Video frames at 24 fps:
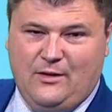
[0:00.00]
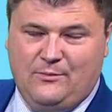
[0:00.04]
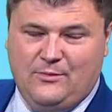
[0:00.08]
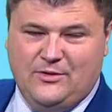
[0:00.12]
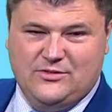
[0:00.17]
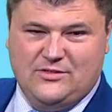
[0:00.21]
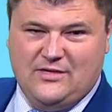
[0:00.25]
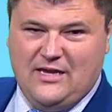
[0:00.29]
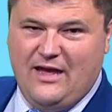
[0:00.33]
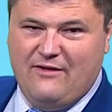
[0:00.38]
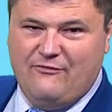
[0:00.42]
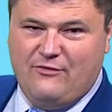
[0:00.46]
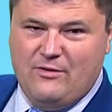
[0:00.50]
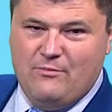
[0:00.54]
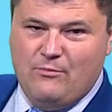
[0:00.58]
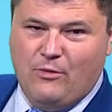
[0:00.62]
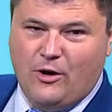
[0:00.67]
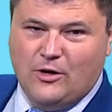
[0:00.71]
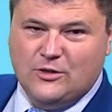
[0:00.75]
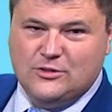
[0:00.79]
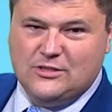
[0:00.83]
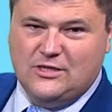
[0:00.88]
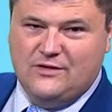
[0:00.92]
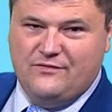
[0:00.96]
Almost every
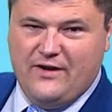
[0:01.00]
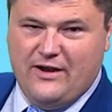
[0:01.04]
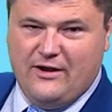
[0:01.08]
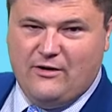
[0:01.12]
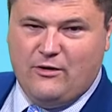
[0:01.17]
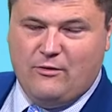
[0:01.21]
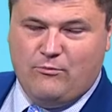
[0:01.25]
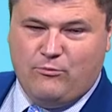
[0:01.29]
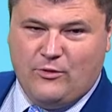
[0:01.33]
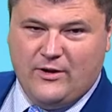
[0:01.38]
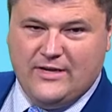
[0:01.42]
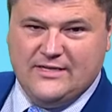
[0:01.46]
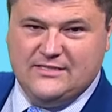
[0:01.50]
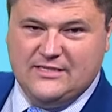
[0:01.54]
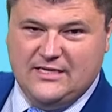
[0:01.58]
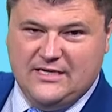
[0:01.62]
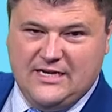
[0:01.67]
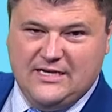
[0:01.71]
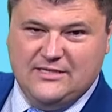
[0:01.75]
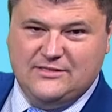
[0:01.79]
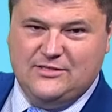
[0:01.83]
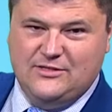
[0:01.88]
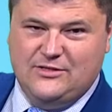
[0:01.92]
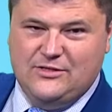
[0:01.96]
margin of error brings it
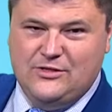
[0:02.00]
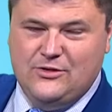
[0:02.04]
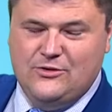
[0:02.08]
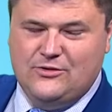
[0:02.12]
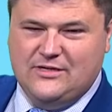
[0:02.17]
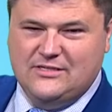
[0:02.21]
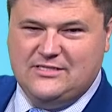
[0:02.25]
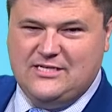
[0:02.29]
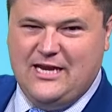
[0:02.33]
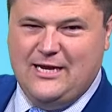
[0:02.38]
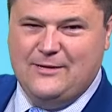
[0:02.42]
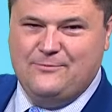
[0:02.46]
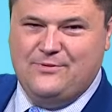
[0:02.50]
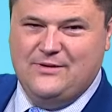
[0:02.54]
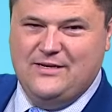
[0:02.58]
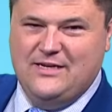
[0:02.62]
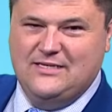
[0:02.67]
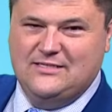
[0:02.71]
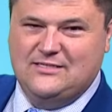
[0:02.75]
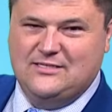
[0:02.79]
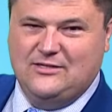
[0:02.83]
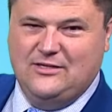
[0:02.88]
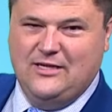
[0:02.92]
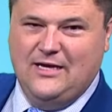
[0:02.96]
into the Yucatan
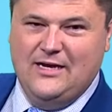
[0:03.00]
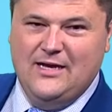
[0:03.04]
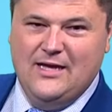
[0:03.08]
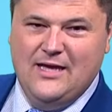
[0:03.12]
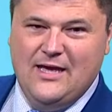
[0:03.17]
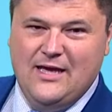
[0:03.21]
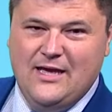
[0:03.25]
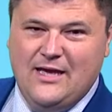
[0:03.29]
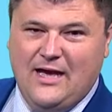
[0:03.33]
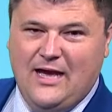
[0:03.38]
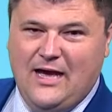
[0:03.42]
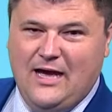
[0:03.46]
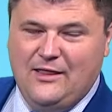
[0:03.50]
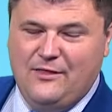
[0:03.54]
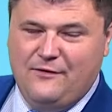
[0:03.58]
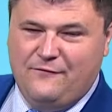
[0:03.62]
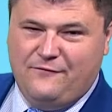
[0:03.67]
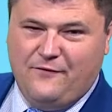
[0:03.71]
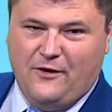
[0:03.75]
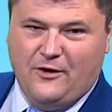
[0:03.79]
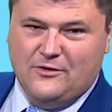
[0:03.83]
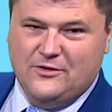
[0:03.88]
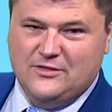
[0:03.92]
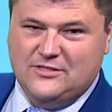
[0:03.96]
Peninsula, the
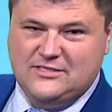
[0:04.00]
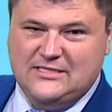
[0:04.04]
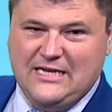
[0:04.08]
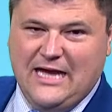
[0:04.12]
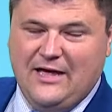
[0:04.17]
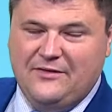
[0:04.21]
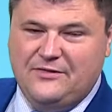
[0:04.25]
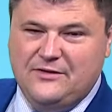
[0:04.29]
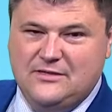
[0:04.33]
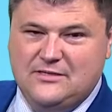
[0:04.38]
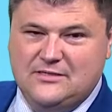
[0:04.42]
farthest south